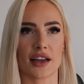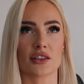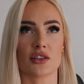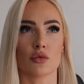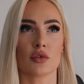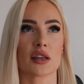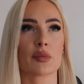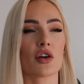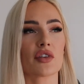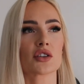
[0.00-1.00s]
like the really
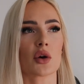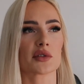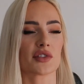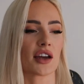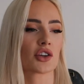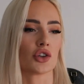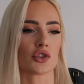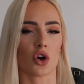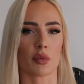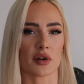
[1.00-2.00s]
perfect tops for that cute
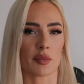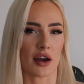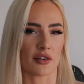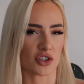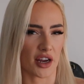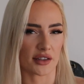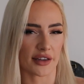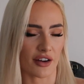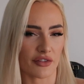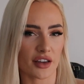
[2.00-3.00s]
top and a pair of jeans
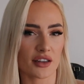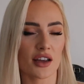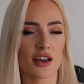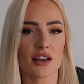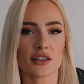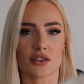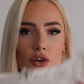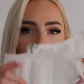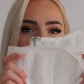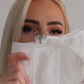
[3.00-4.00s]
outfit.
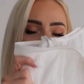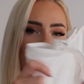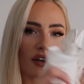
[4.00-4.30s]
So I've